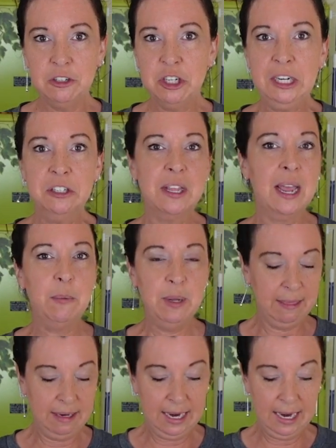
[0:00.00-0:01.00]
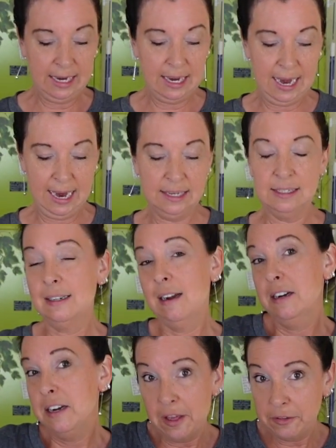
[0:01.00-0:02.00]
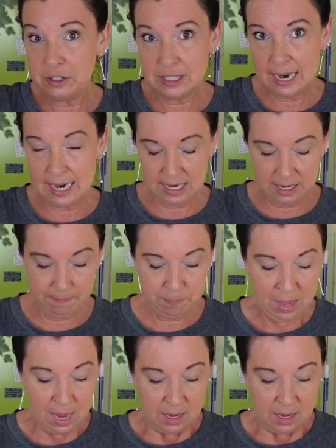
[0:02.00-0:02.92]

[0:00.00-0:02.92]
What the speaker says: change that with the kit at another time.